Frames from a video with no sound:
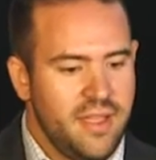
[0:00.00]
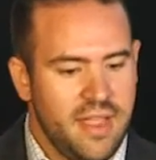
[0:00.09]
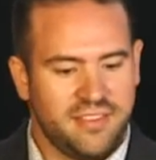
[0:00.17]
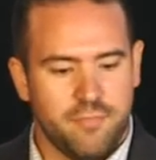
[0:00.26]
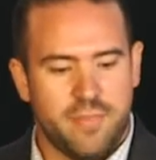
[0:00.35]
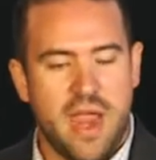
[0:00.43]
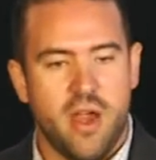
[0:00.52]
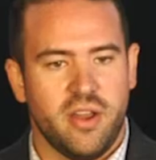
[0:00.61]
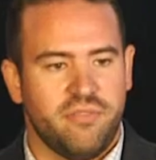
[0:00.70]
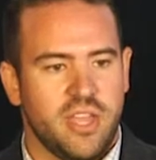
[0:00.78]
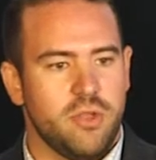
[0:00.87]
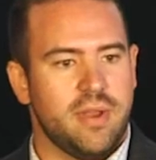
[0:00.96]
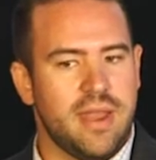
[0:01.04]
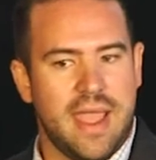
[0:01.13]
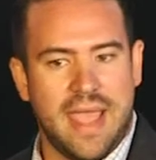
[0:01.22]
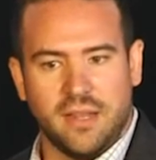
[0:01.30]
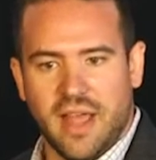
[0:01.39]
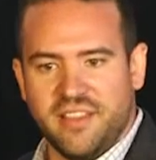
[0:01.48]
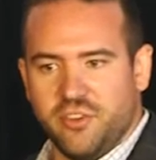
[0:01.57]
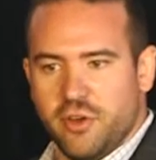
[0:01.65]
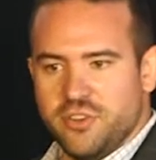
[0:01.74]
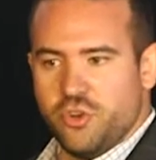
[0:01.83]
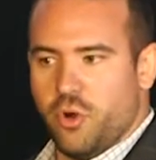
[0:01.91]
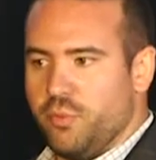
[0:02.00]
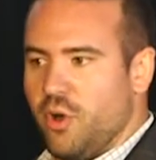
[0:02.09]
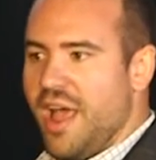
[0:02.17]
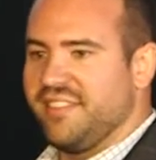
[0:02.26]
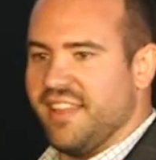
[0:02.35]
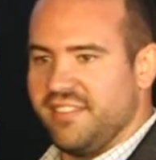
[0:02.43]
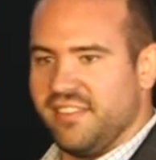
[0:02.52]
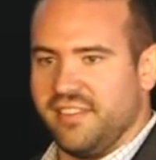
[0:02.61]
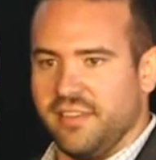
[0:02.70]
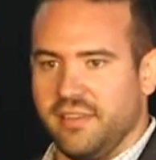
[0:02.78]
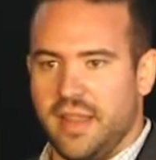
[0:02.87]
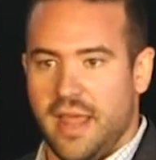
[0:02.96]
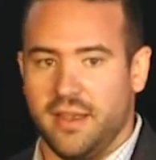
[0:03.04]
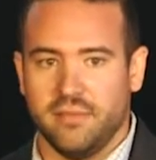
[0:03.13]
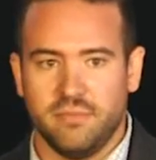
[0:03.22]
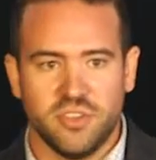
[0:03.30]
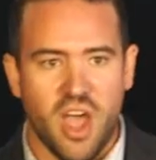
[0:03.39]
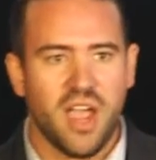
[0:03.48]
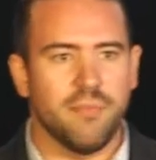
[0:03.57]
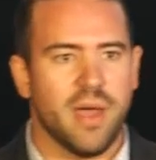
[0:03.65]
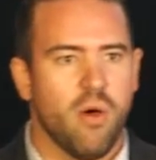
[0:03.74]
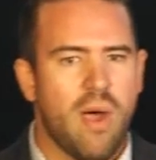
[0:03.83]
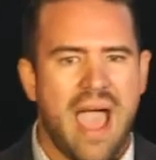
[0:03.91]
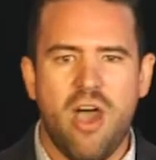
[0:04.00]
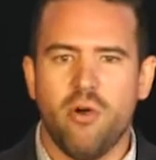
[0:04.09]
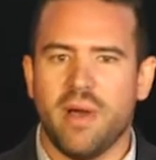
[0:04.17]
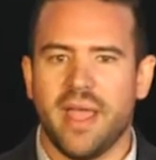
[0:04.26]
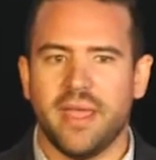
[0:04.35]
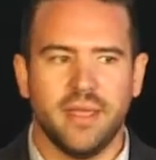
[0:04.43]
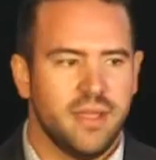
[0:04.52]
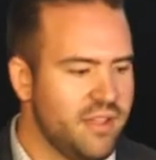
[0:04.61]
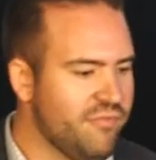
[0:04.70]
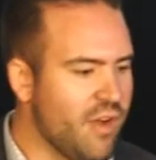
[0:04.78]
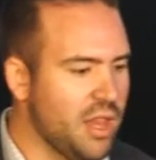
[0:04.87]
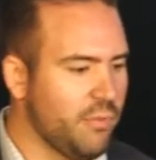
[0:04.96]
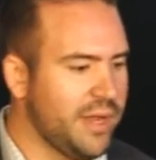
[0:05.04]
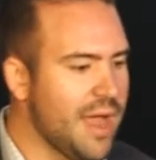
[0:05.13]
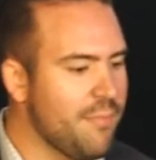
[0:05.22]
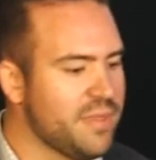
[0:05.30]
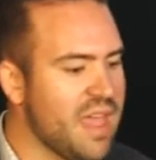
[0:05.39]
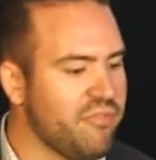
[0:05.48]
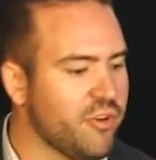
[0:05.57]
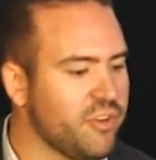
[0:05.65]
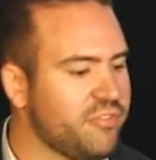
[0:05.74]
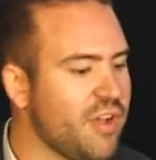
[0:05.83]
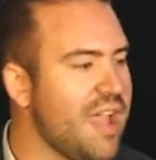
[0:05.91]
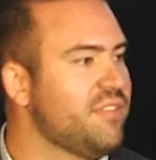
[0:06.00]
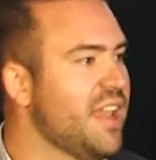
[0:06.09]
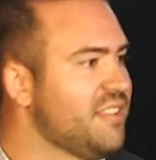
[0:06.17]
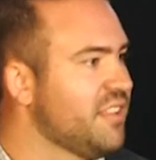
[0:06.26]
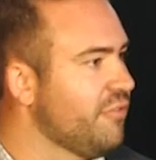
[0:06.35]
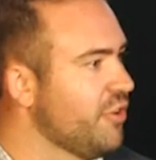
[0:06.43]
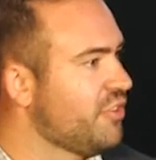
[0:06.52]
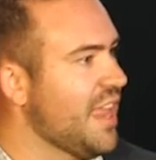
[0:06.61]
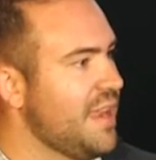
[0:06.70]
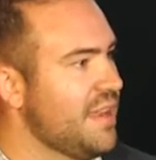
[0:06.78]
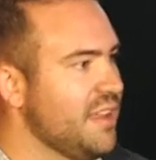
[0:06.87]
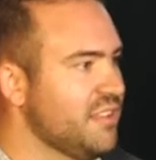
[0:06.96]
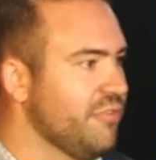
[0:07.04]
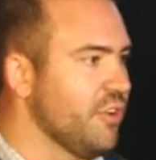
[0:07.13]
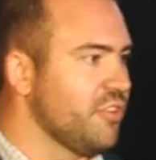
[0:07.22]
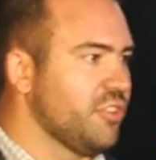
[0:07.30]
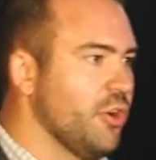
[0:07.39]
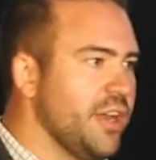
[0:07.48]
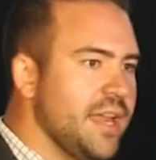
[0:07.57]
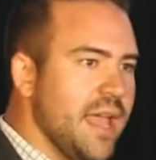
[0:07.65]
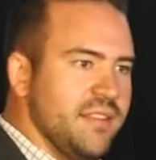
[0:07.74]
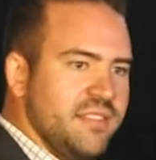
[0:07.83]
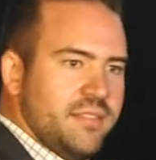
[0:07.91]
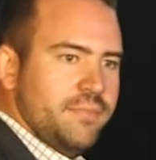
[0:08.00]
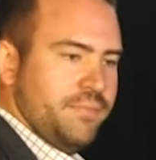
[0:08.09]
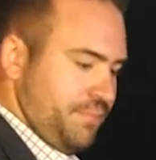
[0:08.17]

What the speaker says: it's imperative that you analyze your internal processes and talk about, how am I following up in that first 5 days, the first 10 days, the first 30 days.